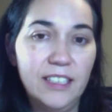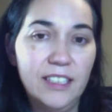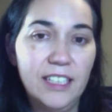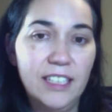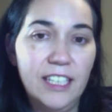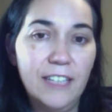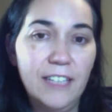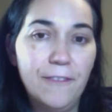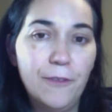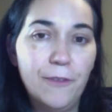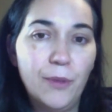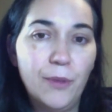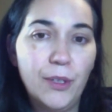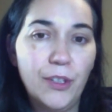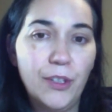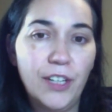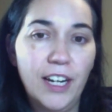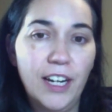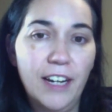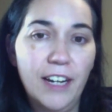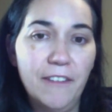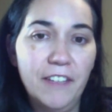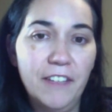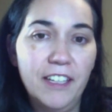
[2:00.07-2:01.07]
If We Were
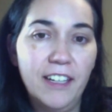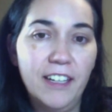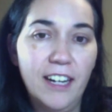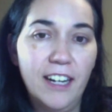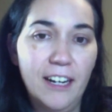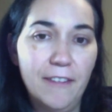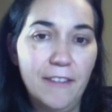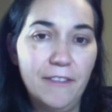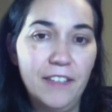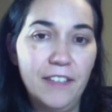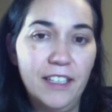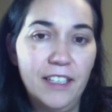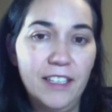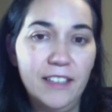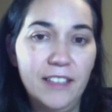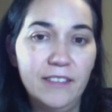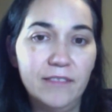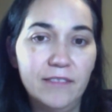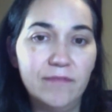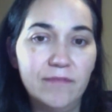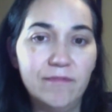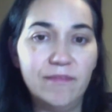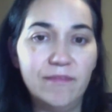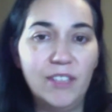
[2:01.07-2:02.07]
Having Coffee,
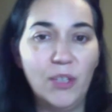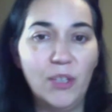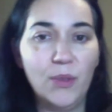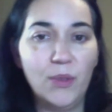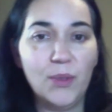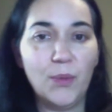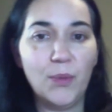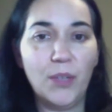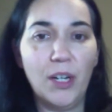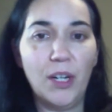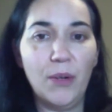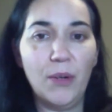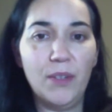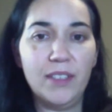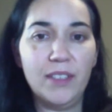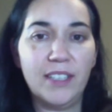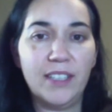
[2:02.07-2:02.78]
and those were always